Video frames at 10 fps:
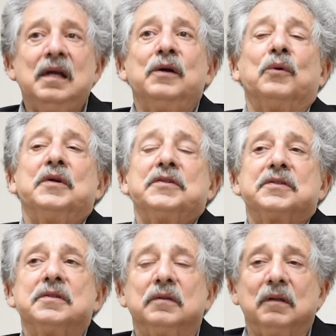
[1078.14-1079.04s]
It
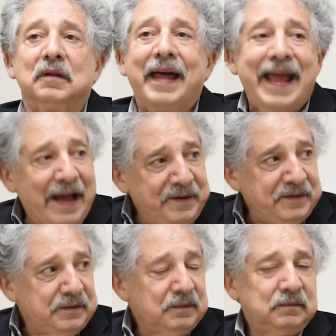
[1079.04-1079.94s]
was
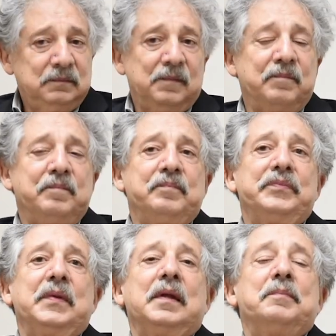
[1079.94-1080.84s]
land
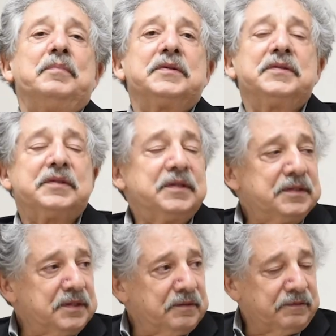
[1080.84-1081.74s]
and
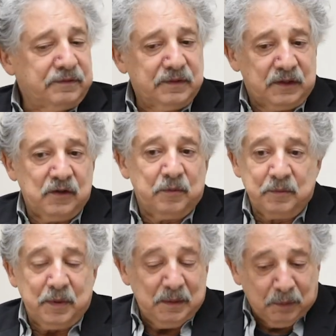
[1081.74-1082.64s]
businesses of the
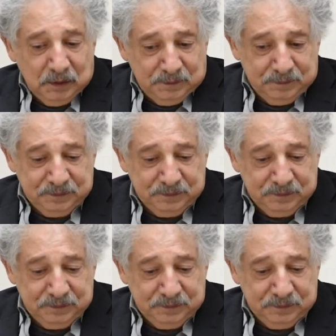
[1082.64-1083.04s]
Cuban people.